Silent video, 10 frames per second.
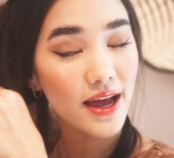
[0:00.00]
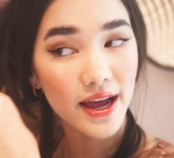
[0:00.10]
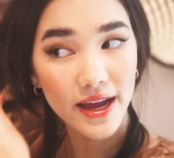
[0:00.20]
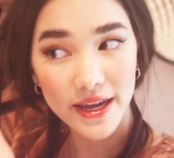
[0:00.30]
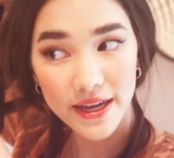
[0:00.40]

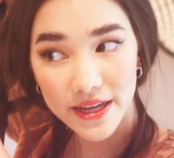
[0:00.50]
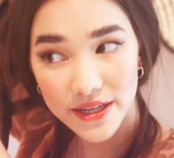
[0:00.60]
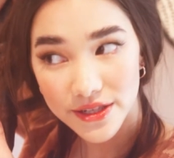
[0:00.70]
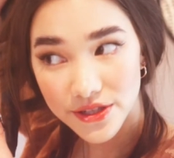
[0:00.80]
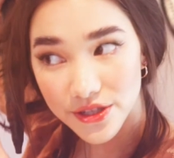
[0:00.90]

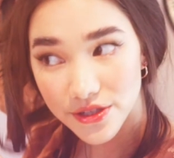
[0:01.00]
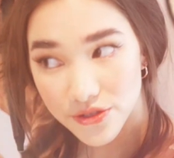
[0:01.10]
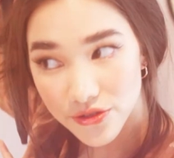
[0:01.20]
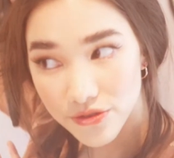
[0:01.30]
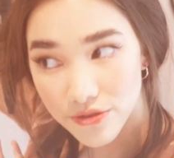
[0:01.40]
and
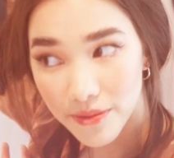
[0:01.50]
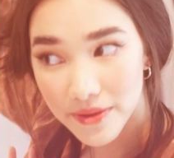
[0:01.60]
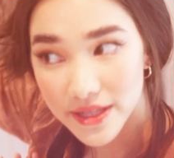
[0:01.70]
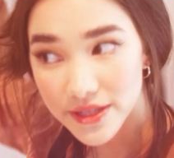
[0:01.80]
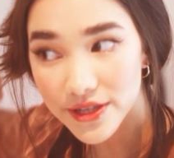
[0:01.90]
drop
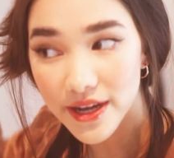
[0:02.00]
it into your